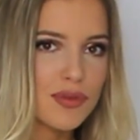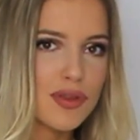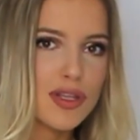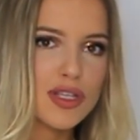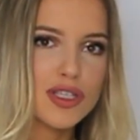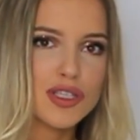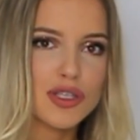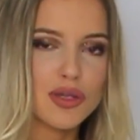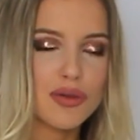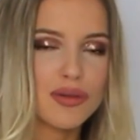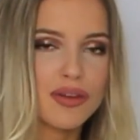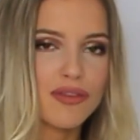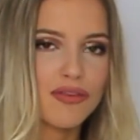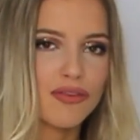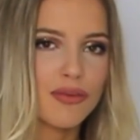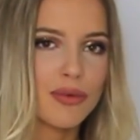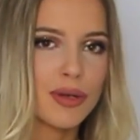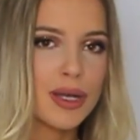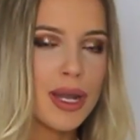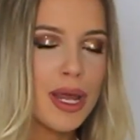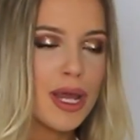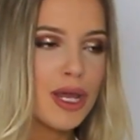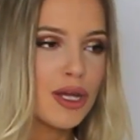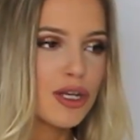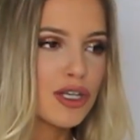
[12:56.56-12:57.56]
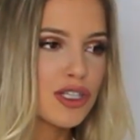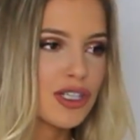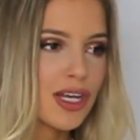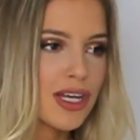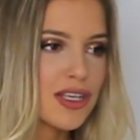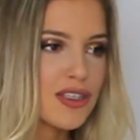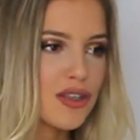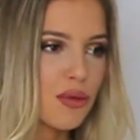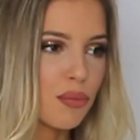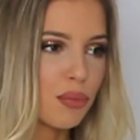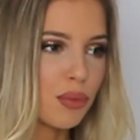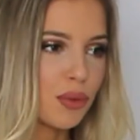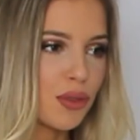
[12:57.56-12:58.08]
the two different
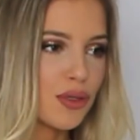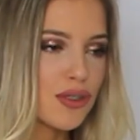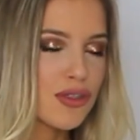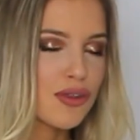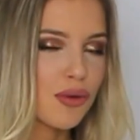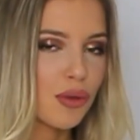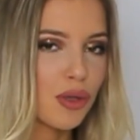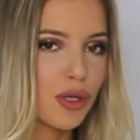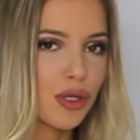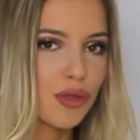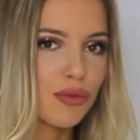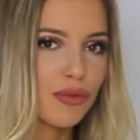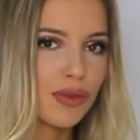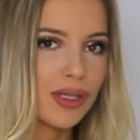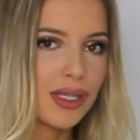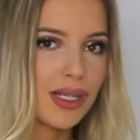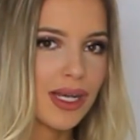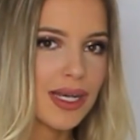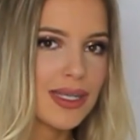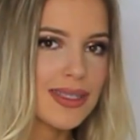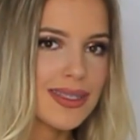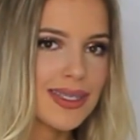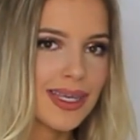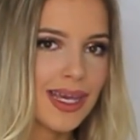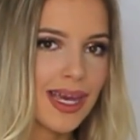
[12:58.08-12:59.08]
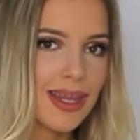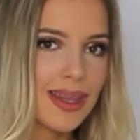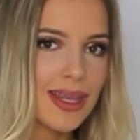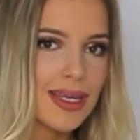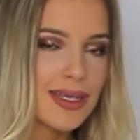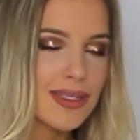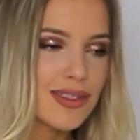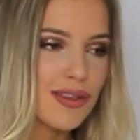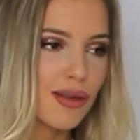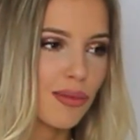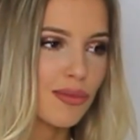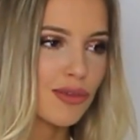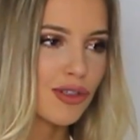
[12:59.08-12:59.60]
shades of blues all look really nice
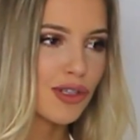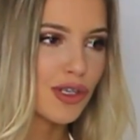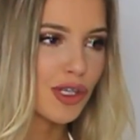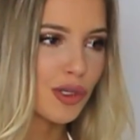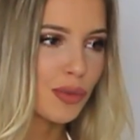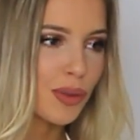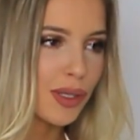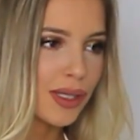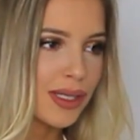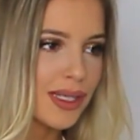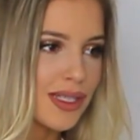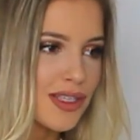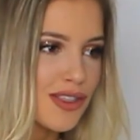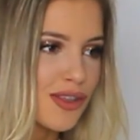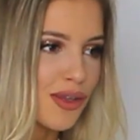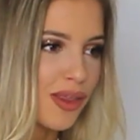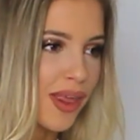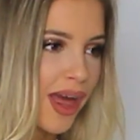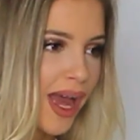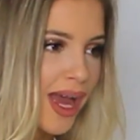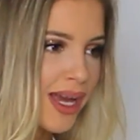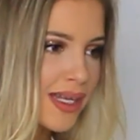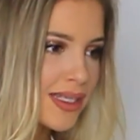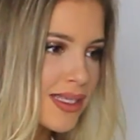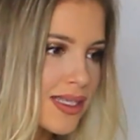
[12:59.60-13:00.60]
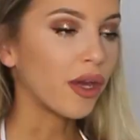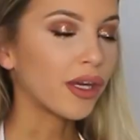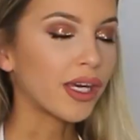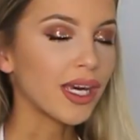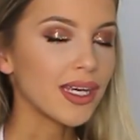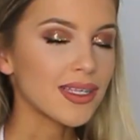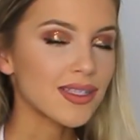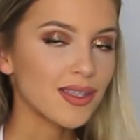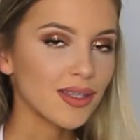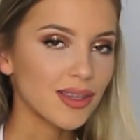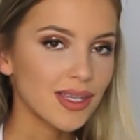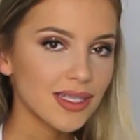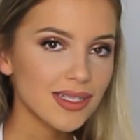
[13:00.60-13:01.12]
together, so I'm just gonna quickly do that.
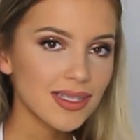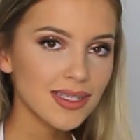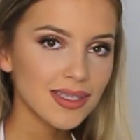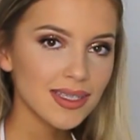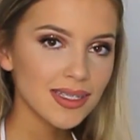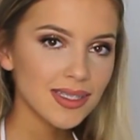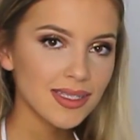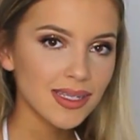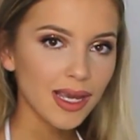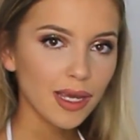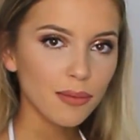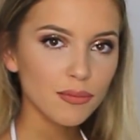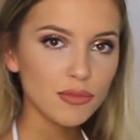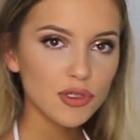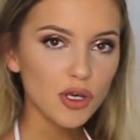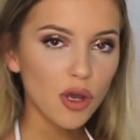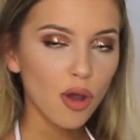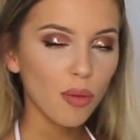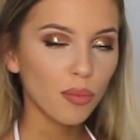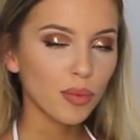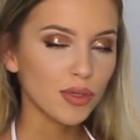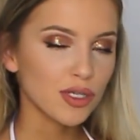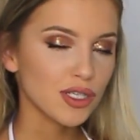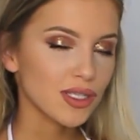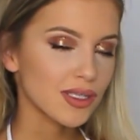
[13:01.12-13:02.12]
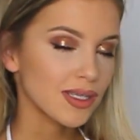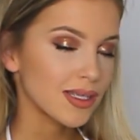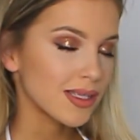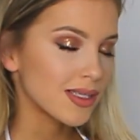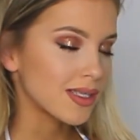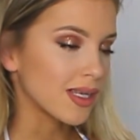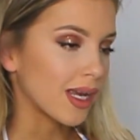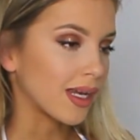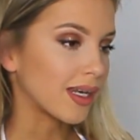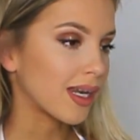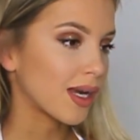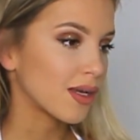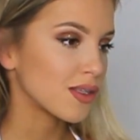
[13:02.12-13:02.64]
Okay, so this is the same top, but just
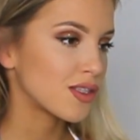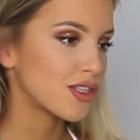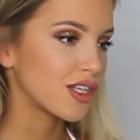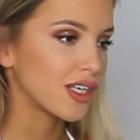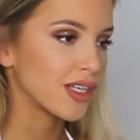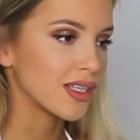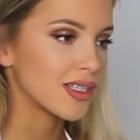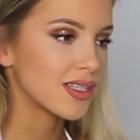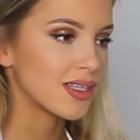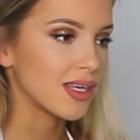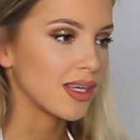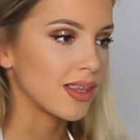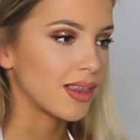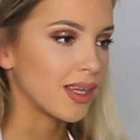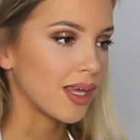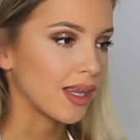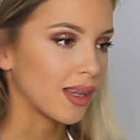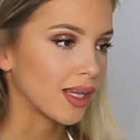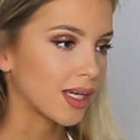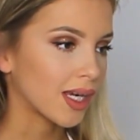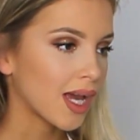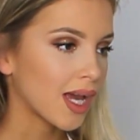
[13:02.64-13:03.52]
inside out, so you can see the other